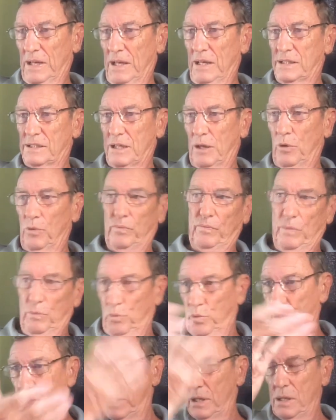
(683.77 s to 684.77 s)
So
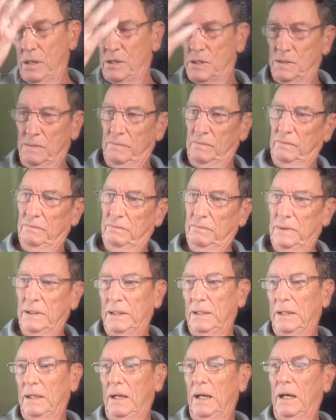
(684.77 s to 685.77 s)
we,
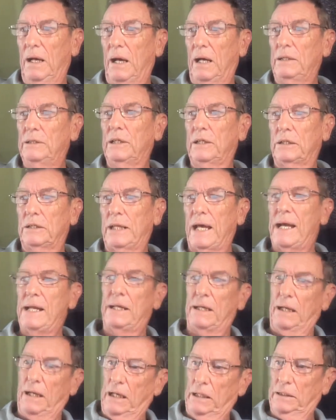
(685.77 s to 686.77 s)
a
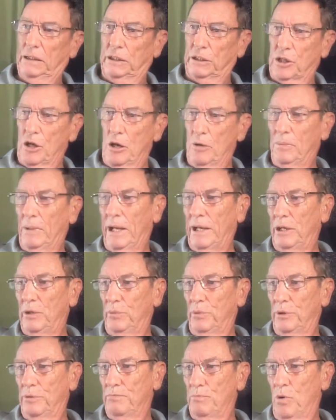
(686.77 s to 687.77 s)
little time later
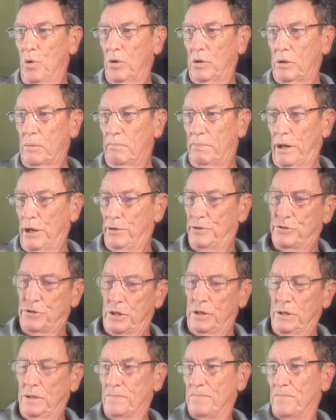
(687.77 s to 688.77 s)
with more
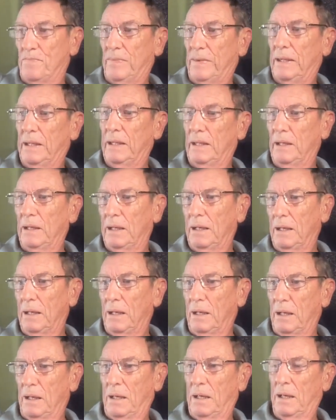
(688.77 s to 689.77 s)
composure,
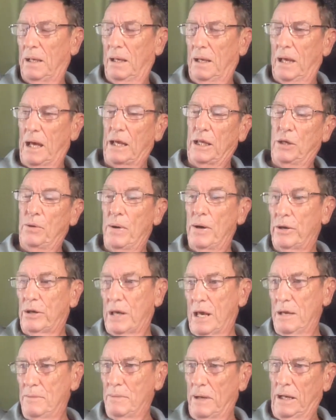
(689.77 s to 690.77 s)
"Are you
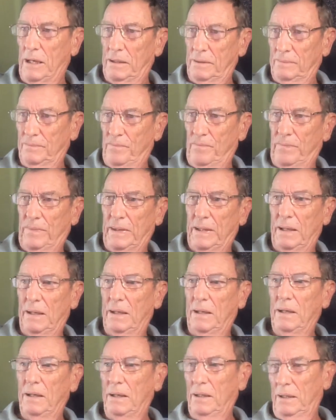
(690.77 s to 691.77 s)
okay, mate?"
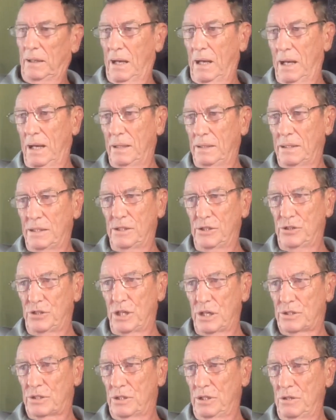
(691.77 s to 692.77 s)
"Yeah, this is
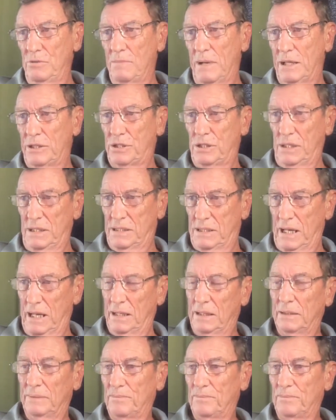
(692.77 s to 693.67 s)
just too much," he said.